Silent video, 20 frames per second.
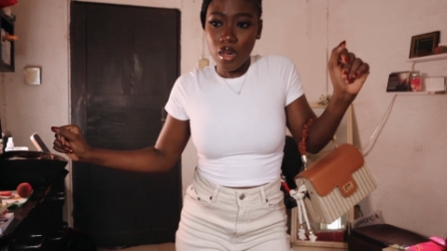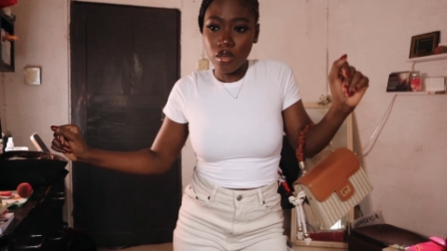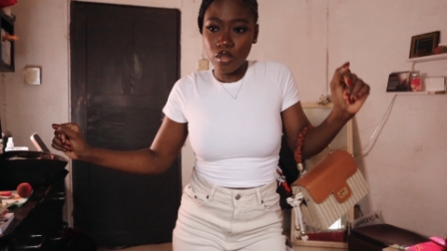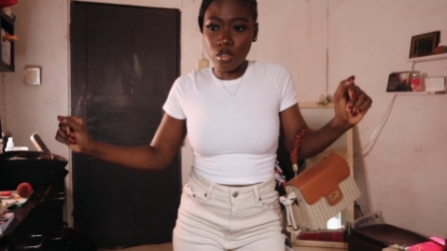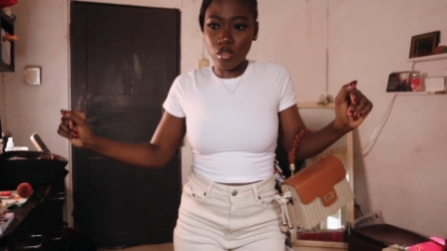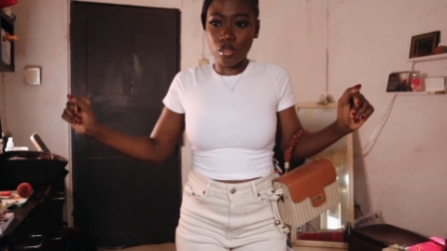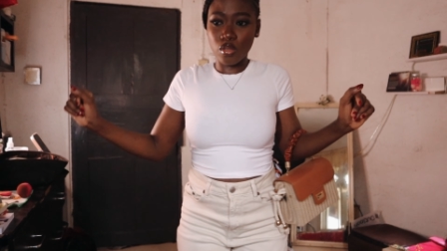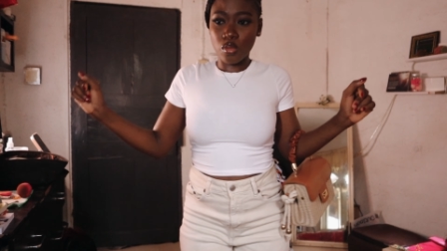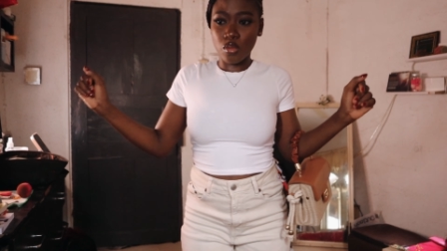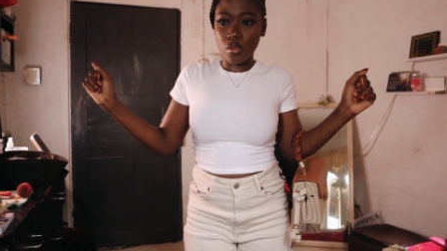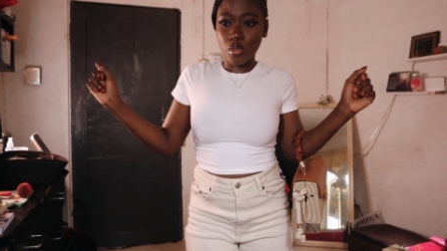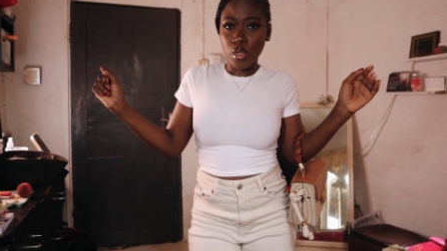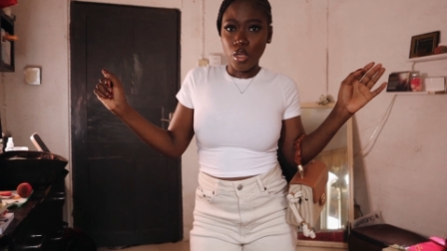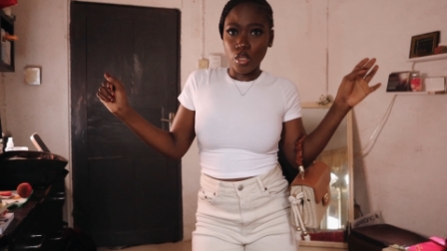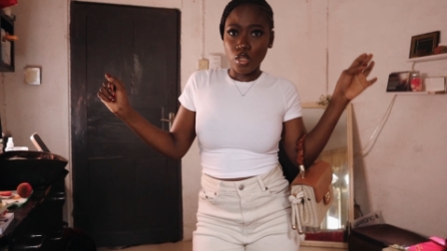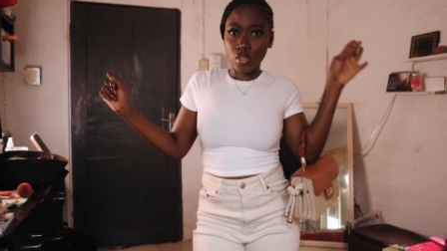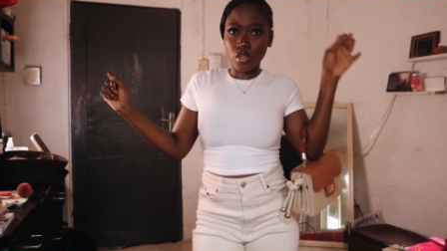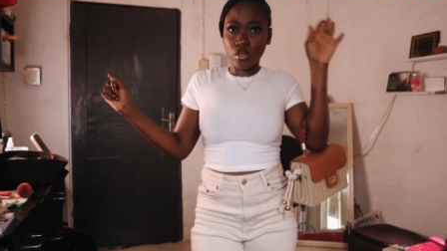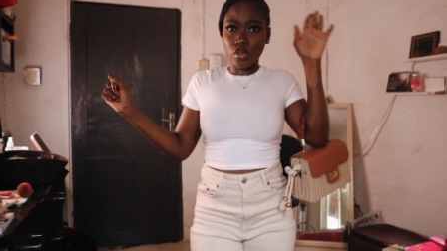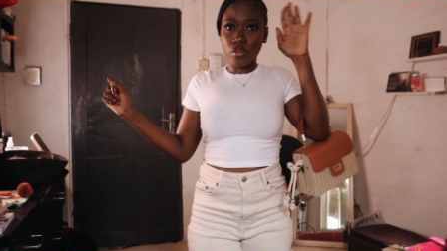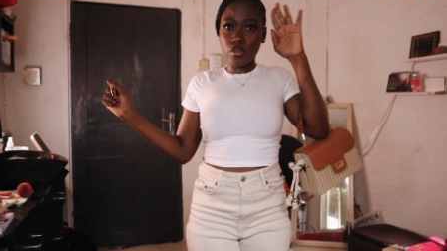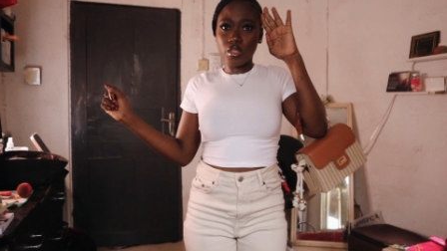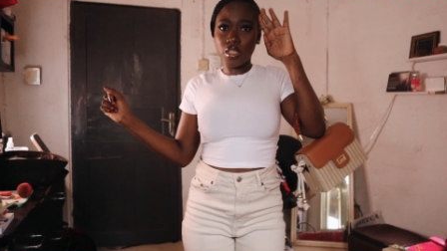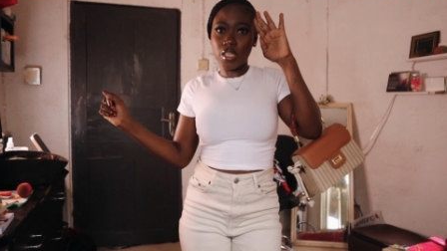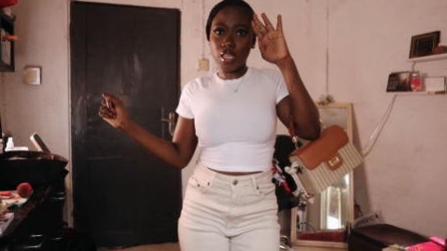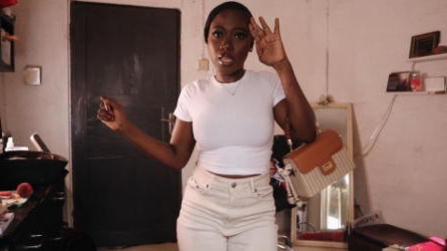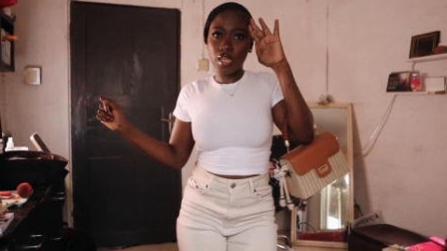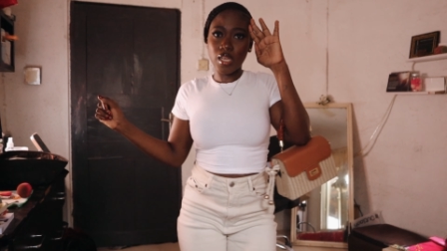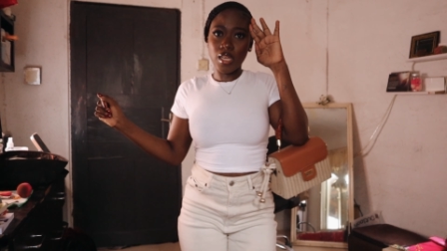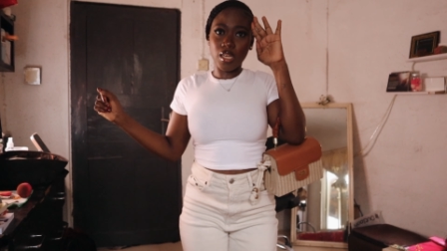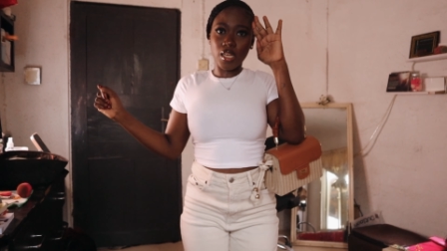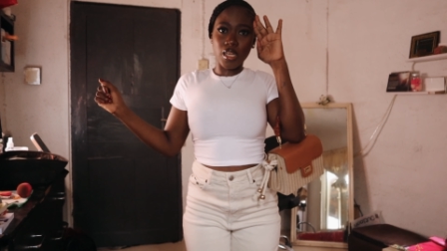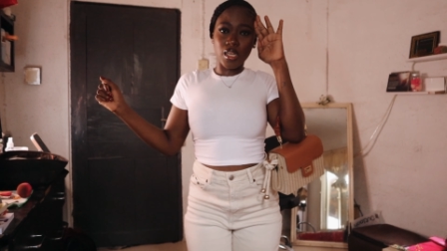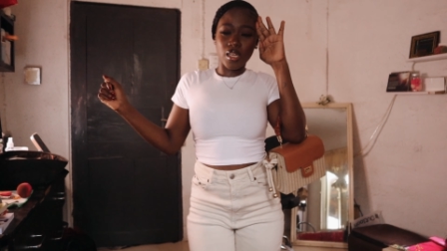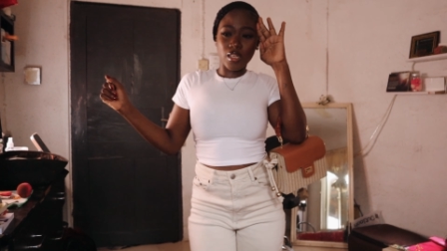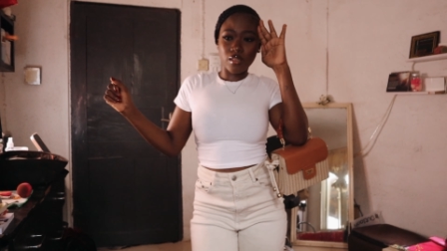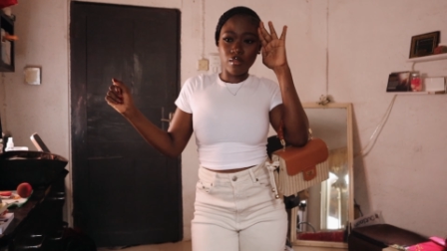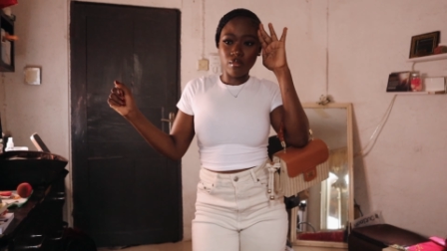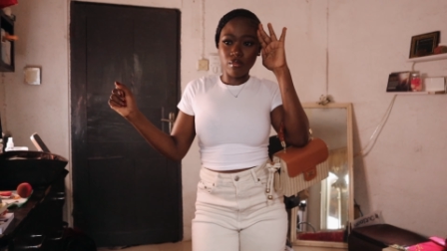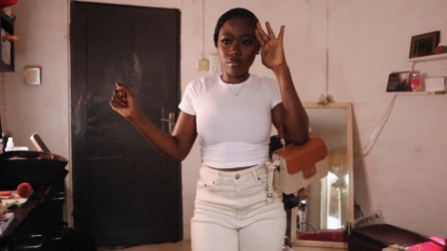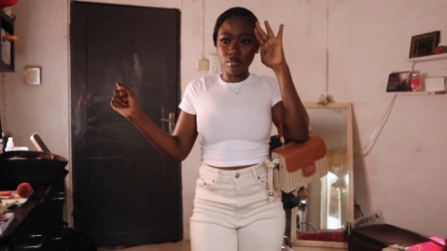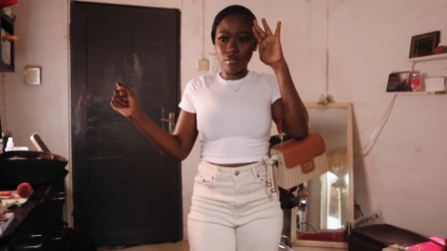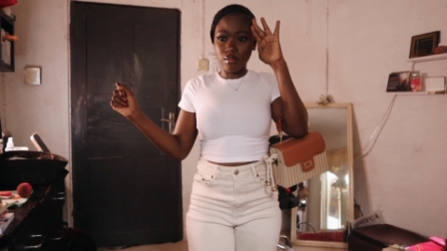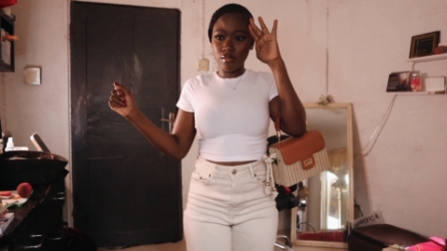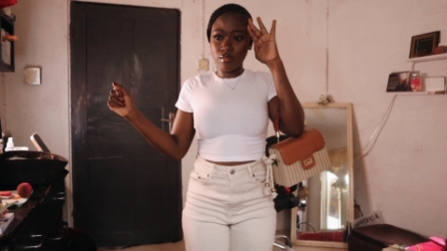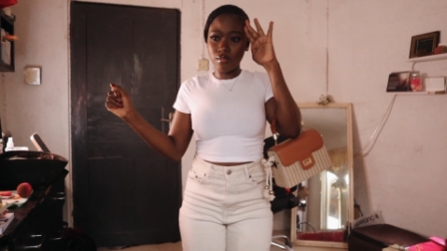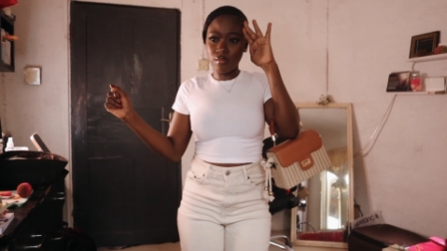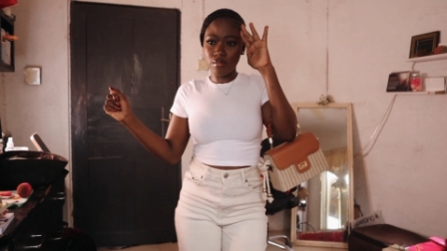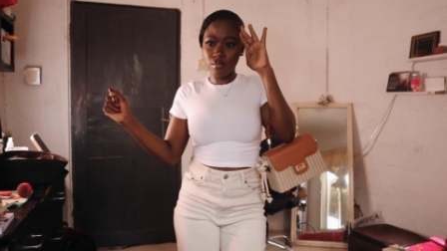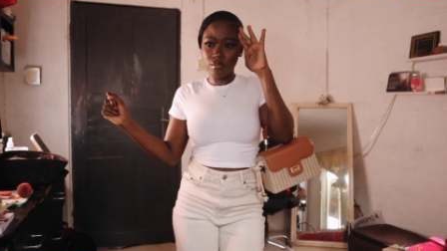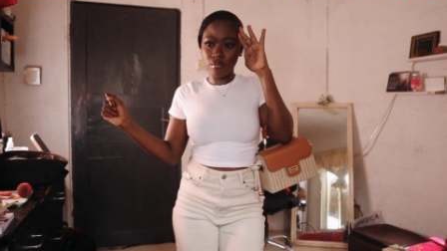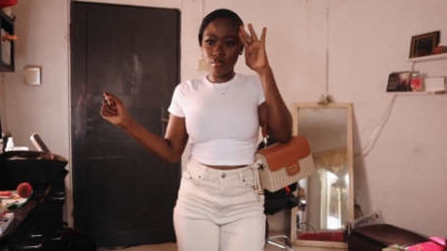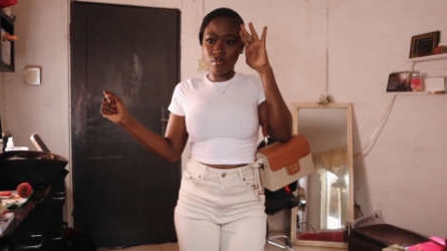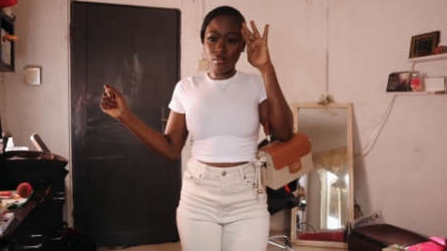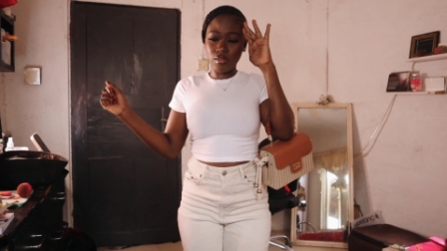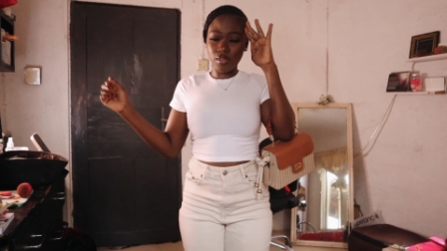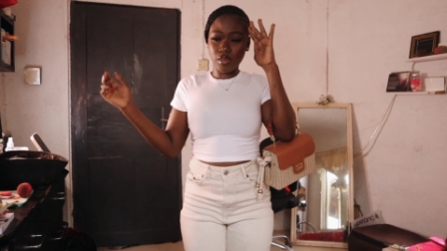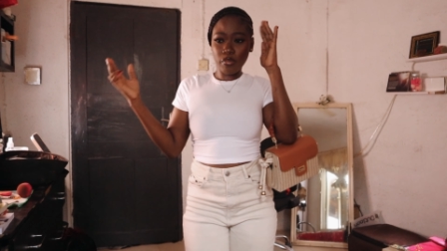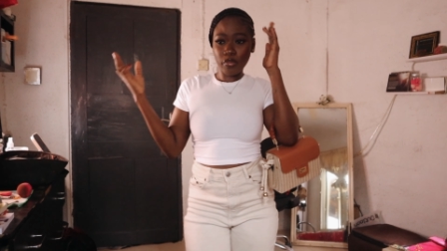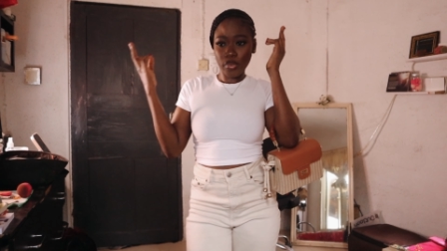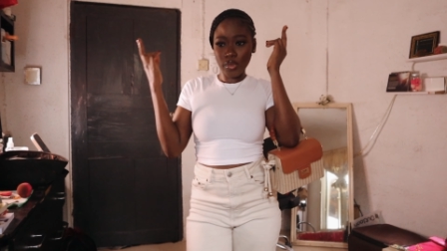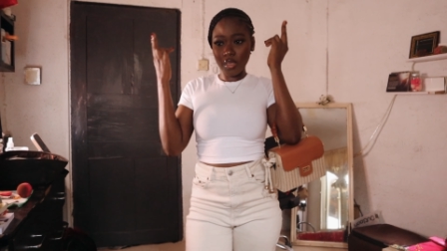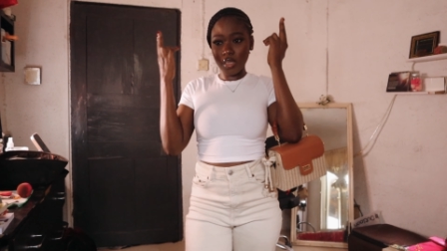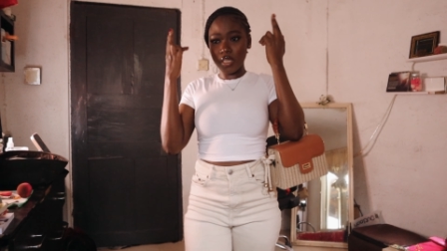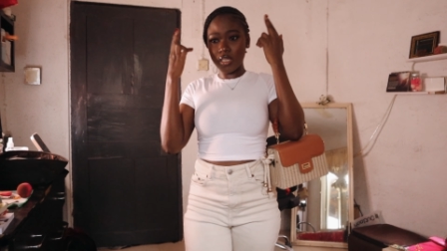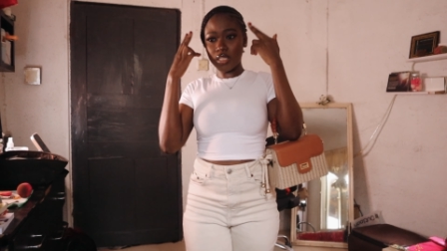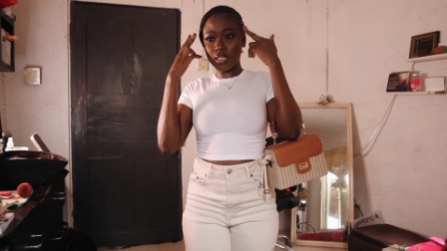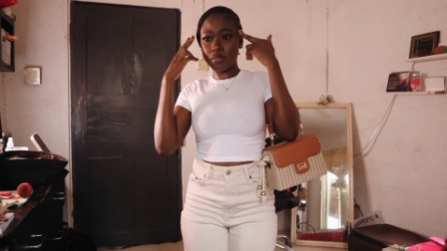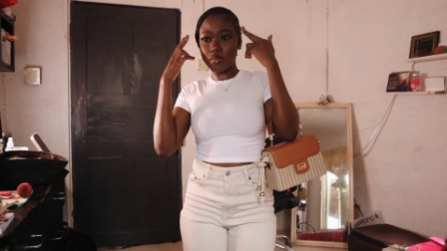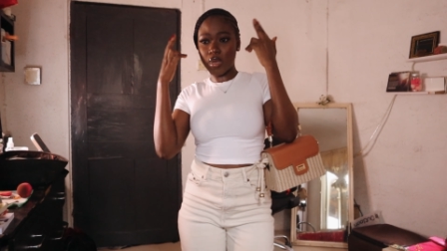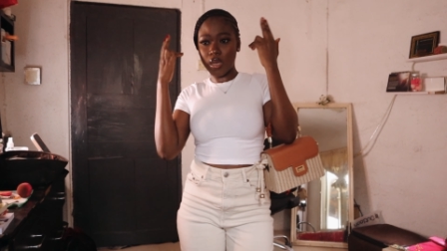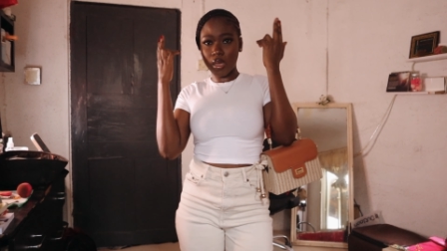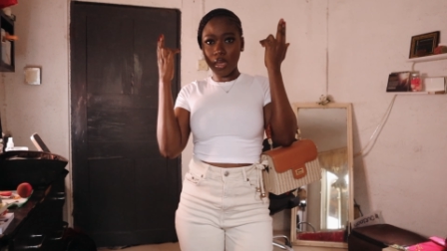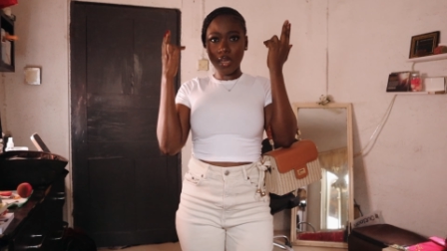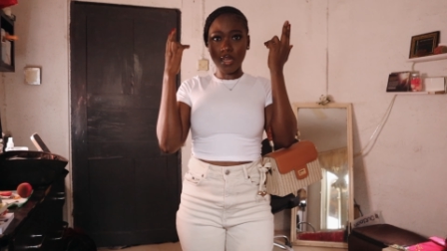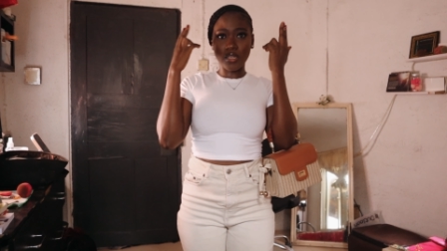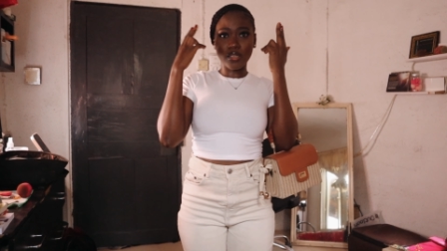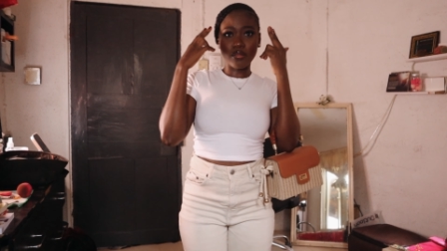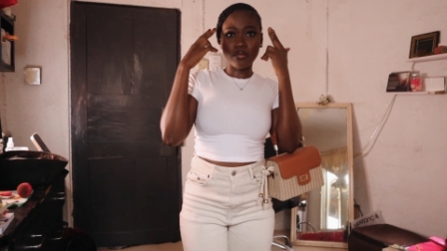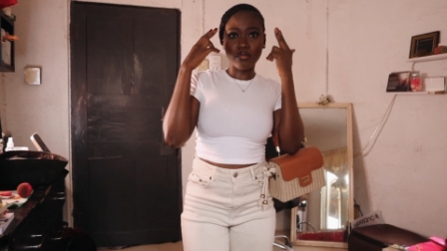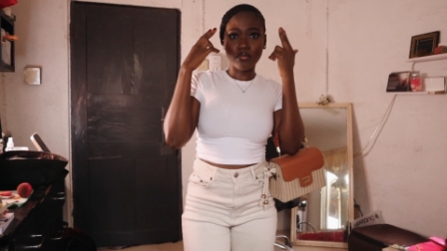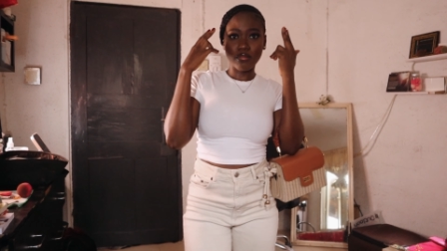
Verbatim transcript: How to do soldier? Oh, policeman.